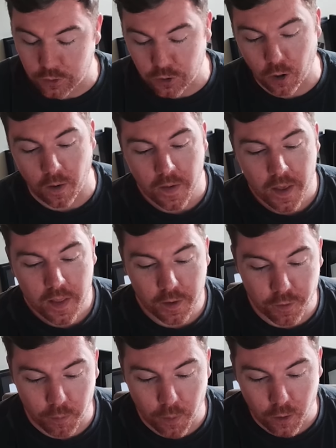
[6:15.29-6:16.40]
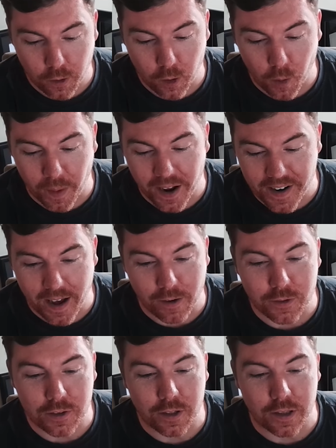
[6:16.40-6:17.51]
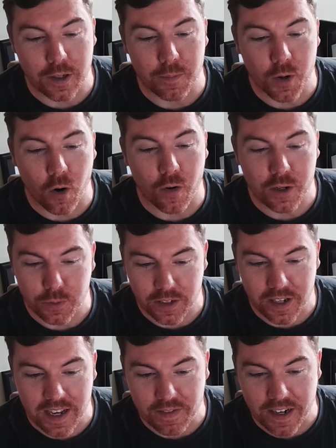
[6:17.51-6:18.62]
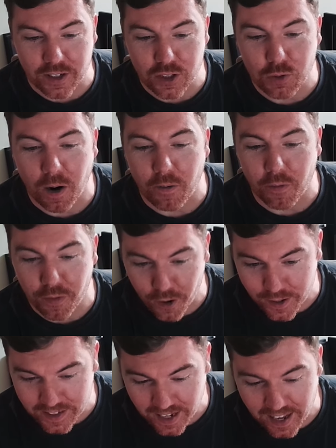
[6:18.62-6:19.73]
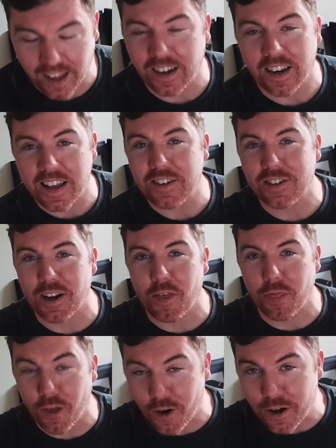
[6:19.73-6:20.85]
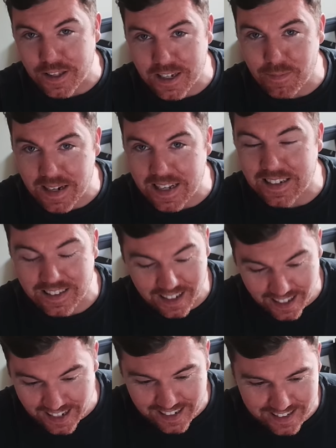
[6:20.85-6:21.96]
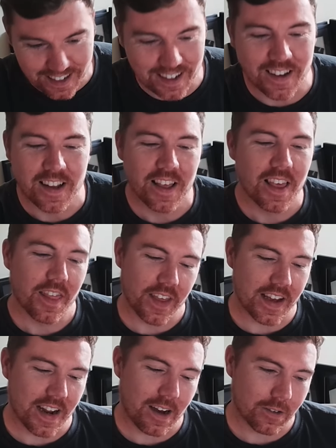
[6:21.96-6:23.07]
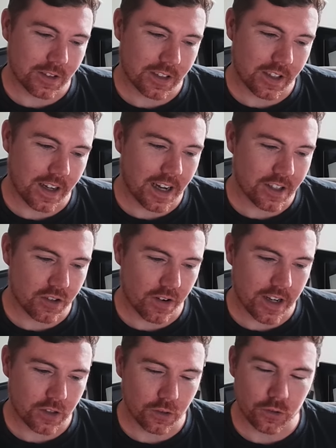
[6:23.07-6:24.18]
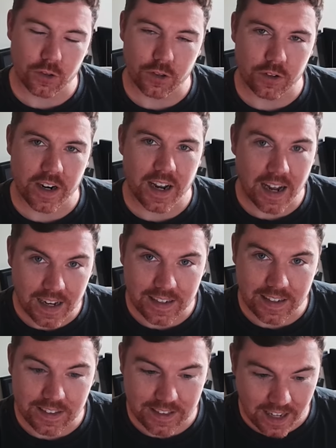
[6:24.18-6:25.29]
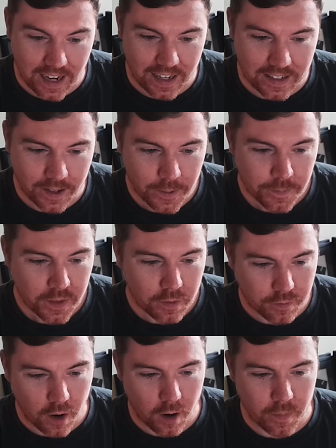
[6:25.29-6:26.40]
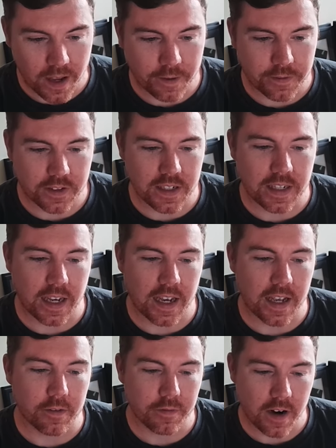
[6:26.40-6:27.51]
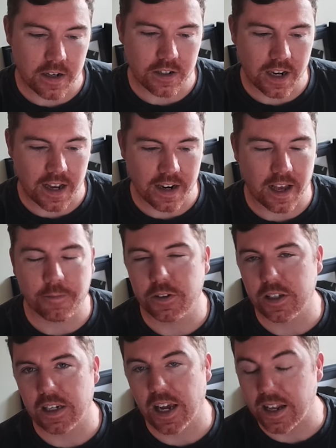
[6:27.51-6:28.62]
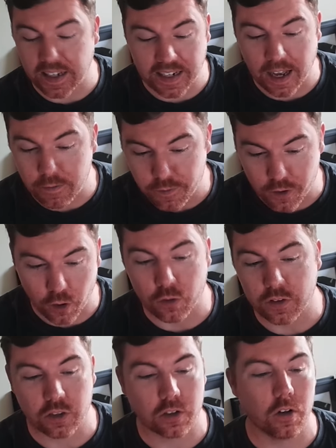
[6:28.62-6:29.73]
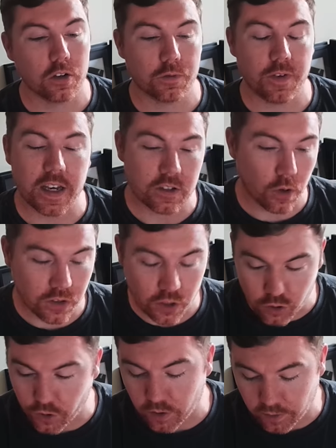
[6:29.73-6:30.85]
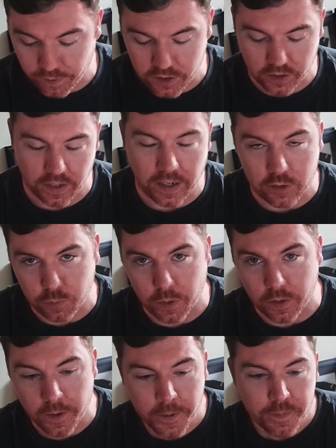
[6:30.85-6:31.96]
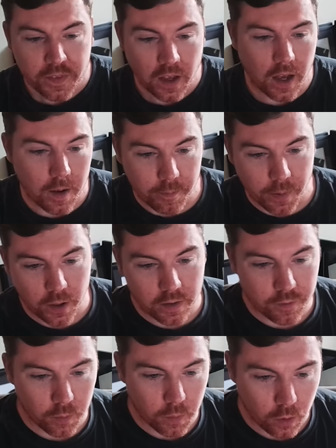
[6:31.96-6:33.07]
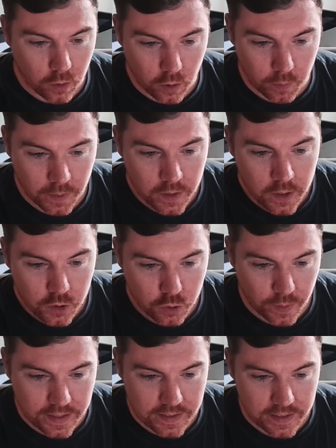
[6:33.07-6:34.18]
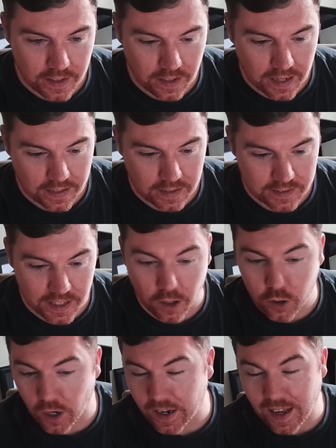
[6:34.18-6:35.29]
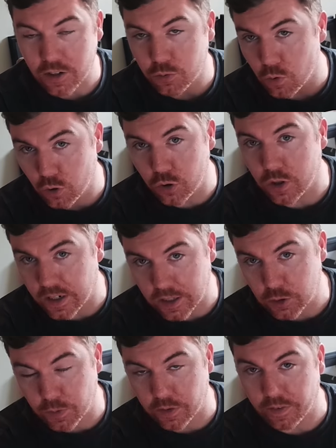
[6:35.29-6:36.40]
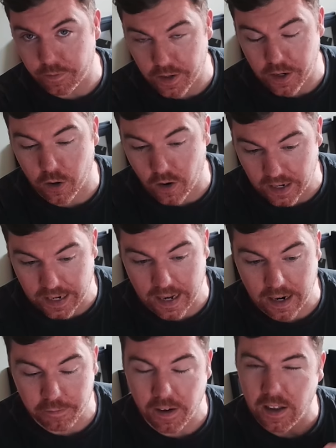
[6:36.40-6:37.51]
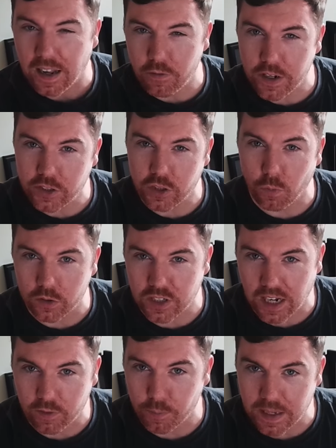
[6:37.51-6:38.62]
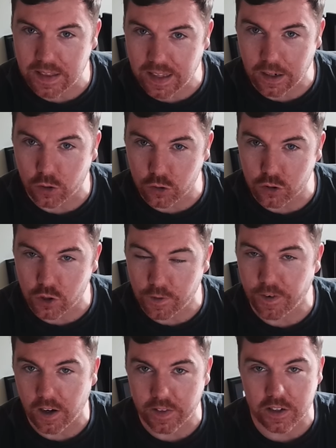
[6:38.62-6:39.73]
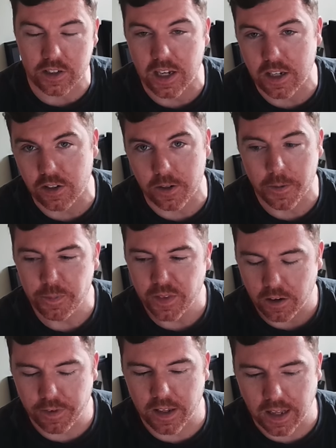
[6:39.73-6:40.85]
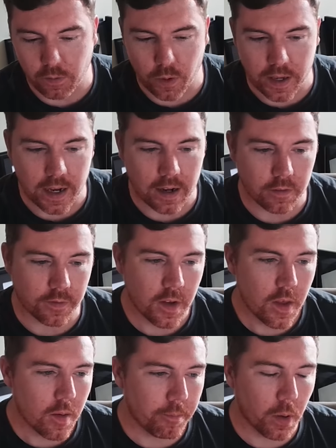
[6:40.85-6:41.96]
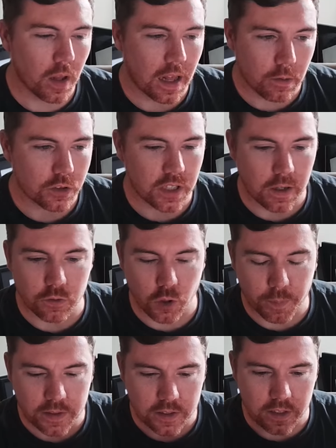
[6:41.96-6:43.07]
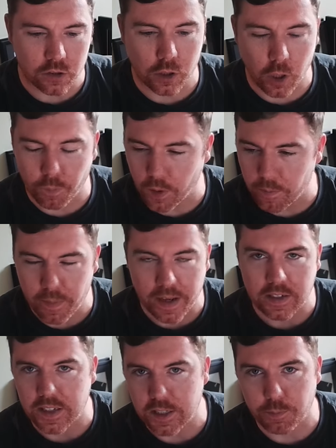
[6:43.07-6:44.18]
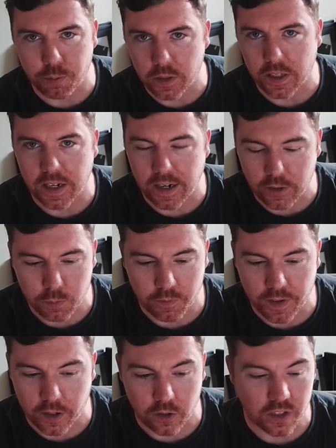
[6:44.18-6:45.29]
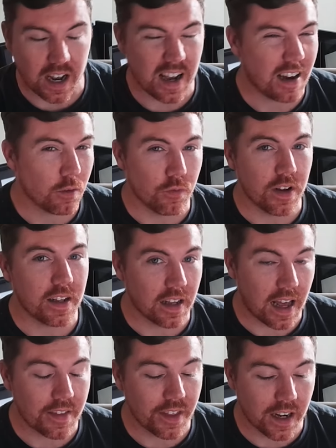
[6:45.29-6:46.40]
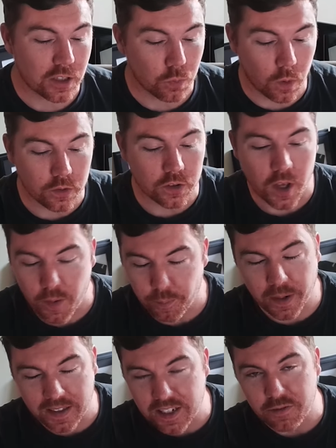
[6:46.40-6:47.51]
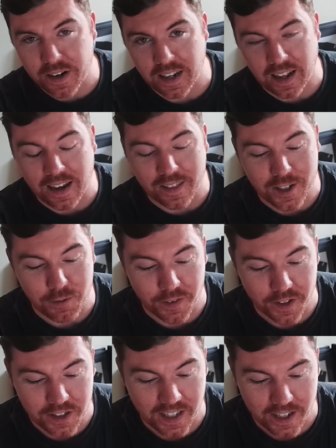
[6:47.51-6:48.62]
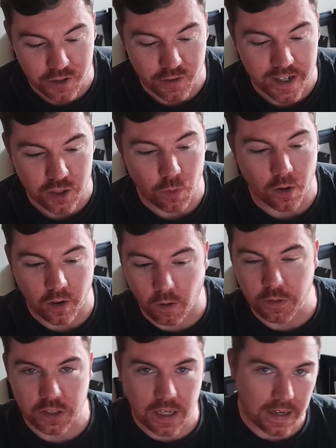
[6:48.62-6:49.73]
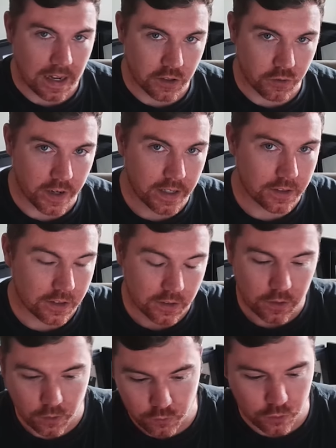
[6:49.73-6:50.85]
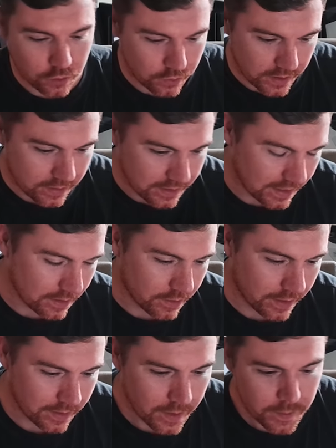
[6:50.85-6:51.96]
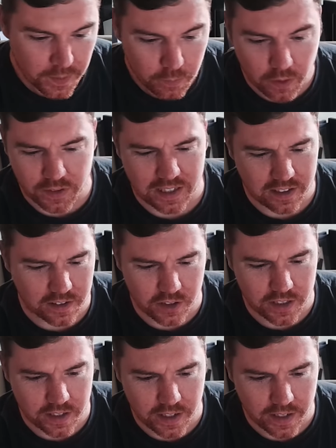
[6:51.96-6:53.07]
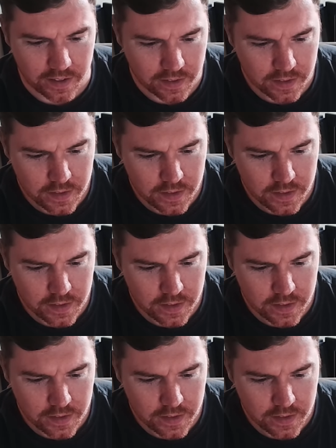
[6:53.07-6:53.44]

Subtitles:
So the football club announced that Muric was leaving at 12:30, and literally 30 minutes later, they announced that Andreas Hountondji had signed from FC Kane, French side FC Kane, again for an undisclosed fee. So it's another official announcement. Burnley Football Club tweeted, like I said, an actual good announcement video again. I felt like recent ones haven't been that good so far this season. I feel like we have built ourselves up into this club that makes these brilliant announcement videos, and I haven't really liked the last ones, but I did really like this one, the San Andreas one. Obviously, Andreas Hountondji is San Andreas. Well, it was actually GTA.